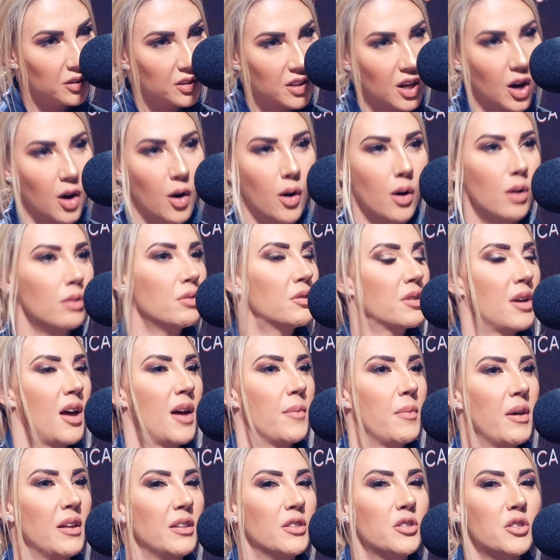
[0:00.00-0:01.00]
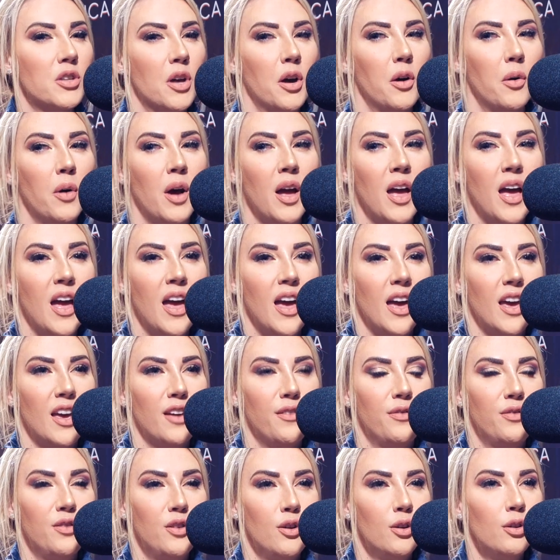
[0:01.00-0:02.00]
the whole time. And so
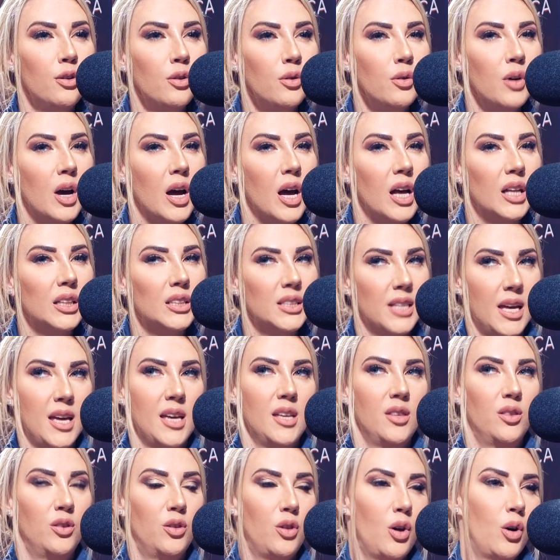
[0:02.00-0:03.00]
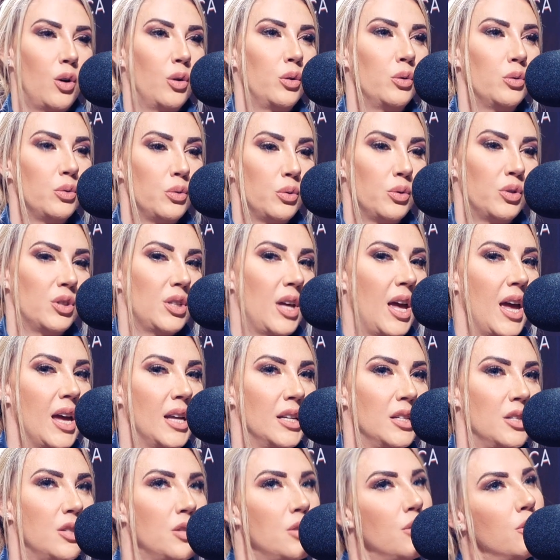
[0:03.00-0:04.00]
if you take those
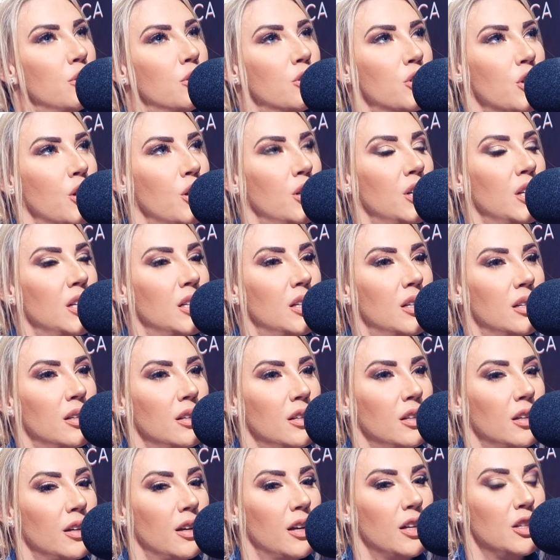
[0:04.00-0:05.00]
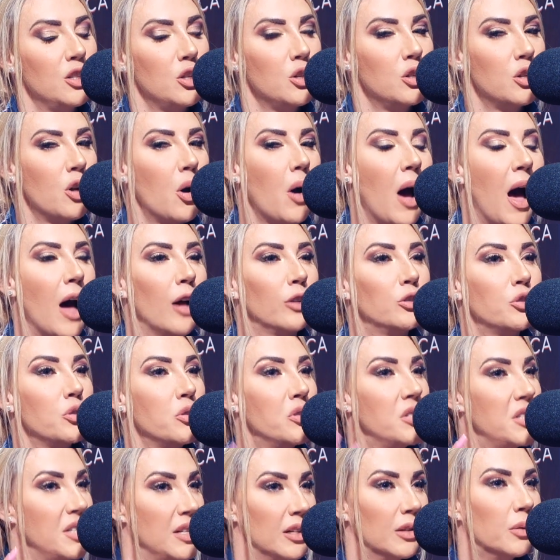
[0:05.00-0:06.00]
and you turn it and you know how
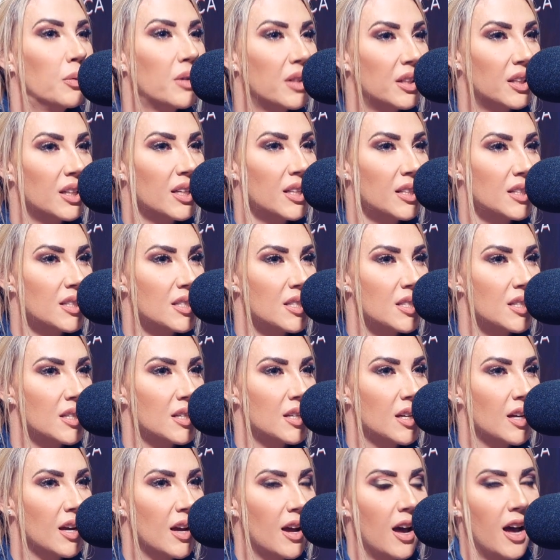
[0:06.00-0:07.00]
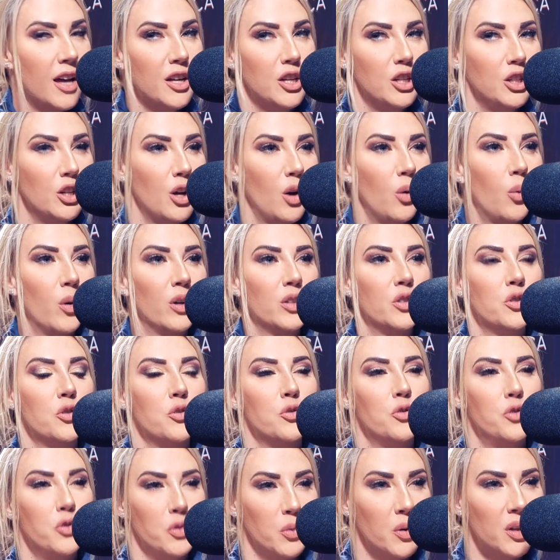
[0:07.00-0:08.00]
to deal with it, you know what
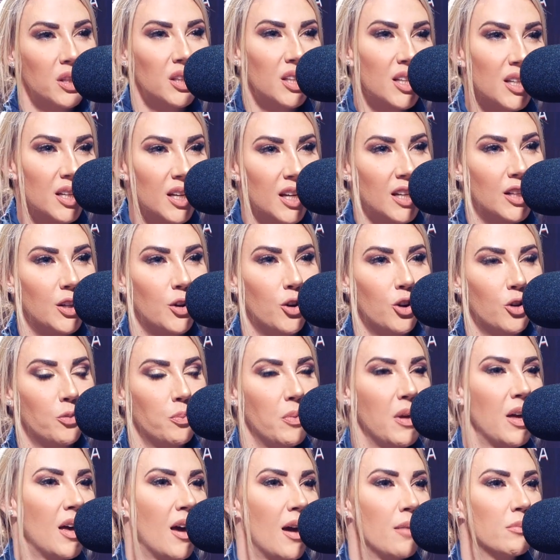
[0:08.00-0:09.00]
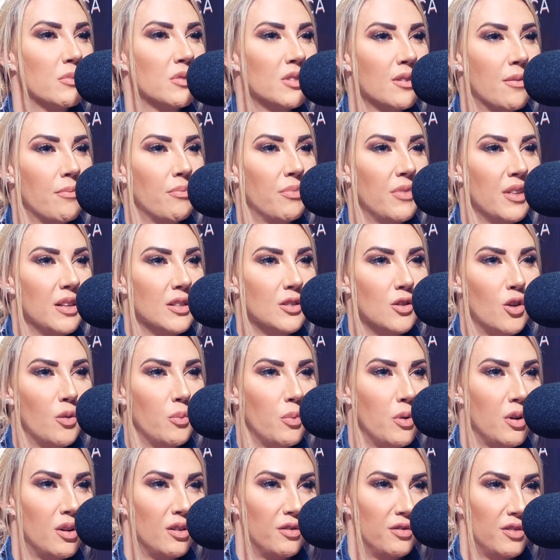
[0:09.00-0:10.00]
to do with it, it could become something so
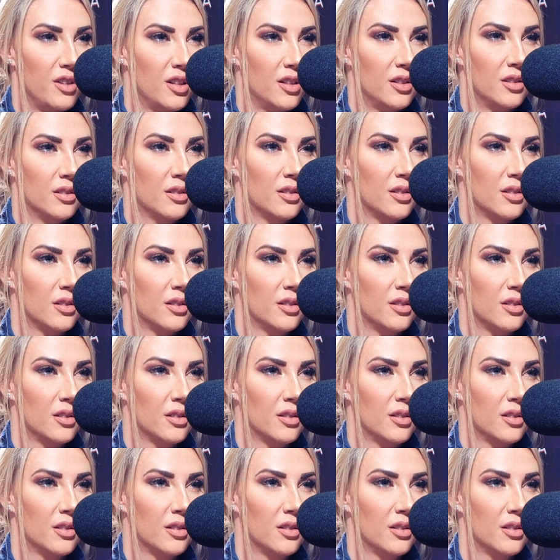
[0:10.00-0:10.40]
beautiful.